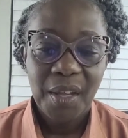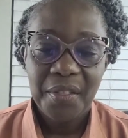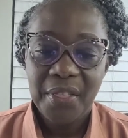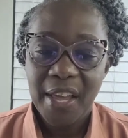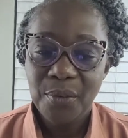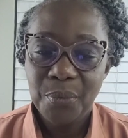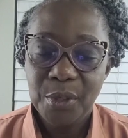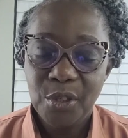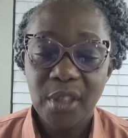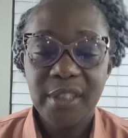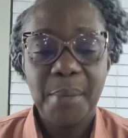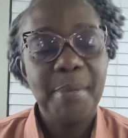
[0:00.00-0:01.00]
Then we
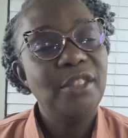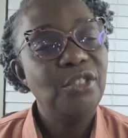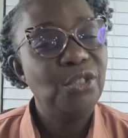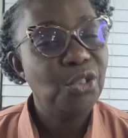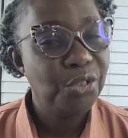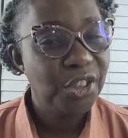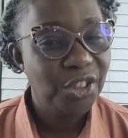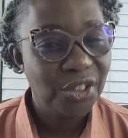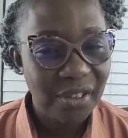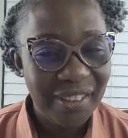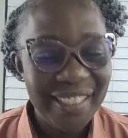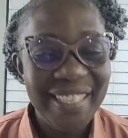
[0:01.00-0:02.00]
talked about
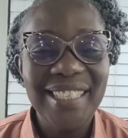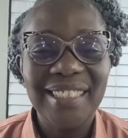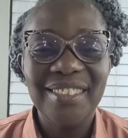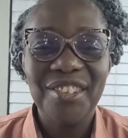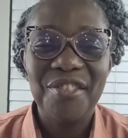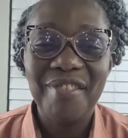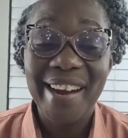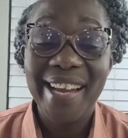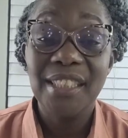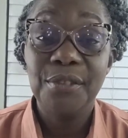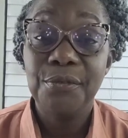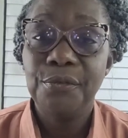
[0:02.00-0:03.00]
nutrition. Eat the
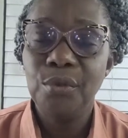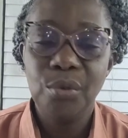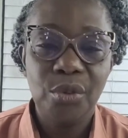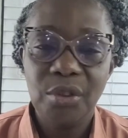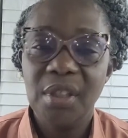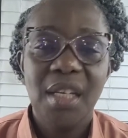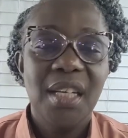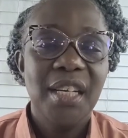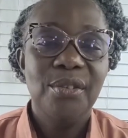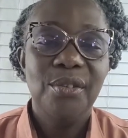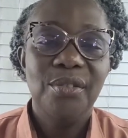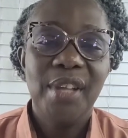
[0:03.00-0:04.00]
right foods.
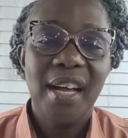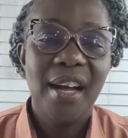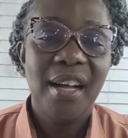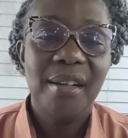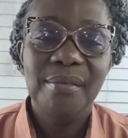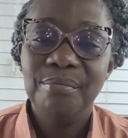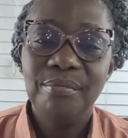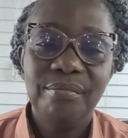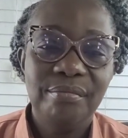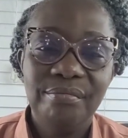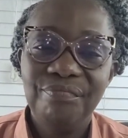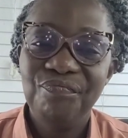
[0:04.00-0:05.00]
You know, there are
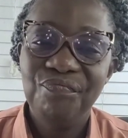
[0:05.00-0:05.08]
um,